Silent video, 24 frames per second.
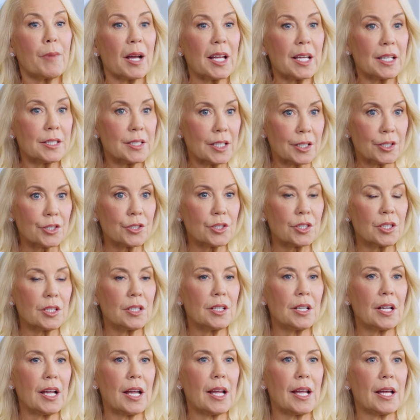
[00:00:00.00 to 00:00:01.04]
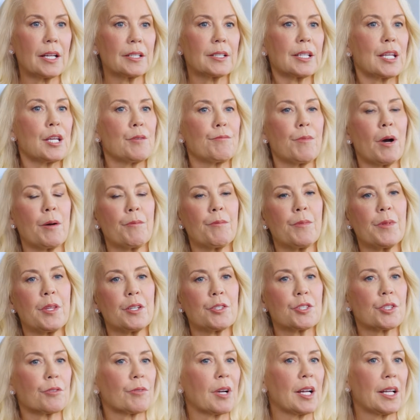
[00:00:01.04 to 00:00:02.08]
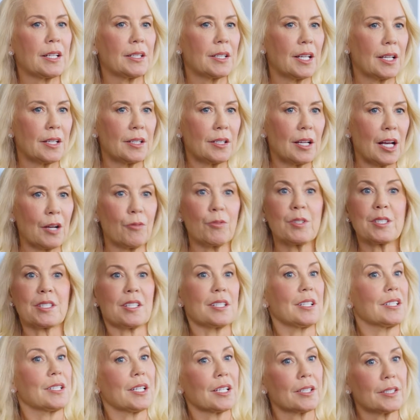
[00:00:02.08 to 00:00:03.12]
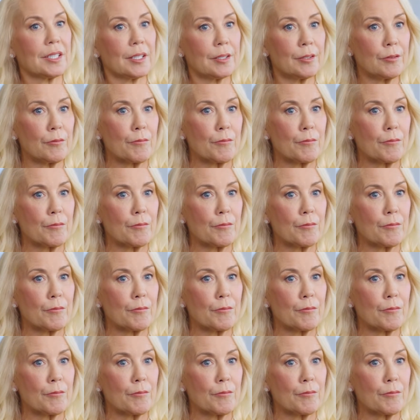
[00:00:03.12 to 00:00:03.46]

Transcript: my addiction and keep up the charade that I wasn't addicted.